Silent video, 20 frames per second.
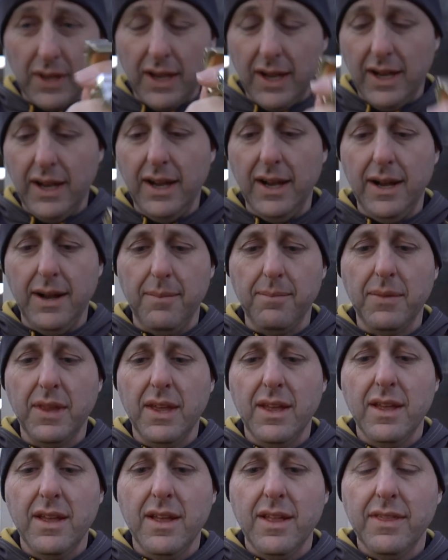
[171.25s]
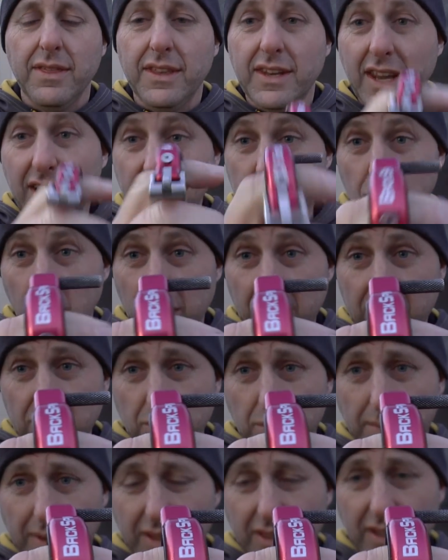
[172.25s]
The next
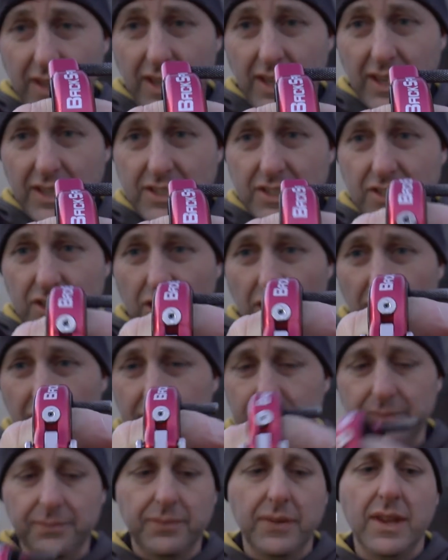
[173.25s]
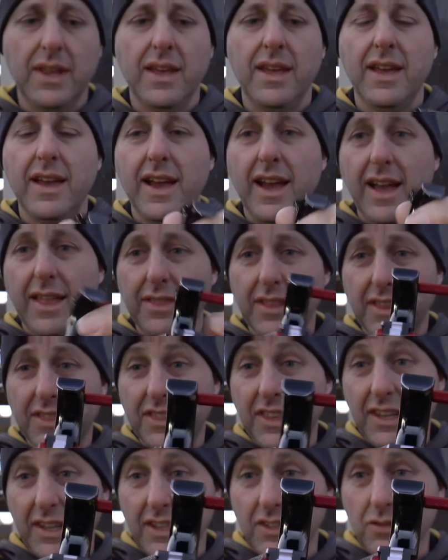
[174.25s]
widest would be the Scott, and the
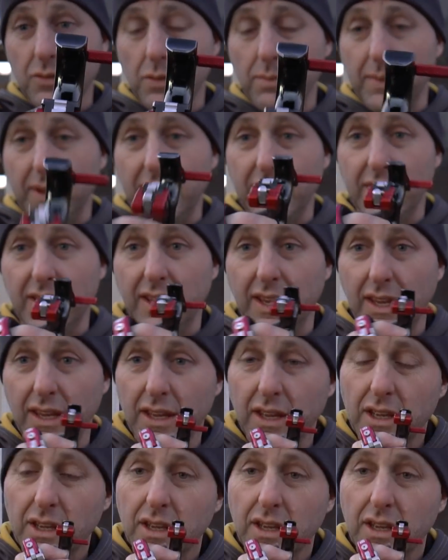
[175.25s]
thinnest would be the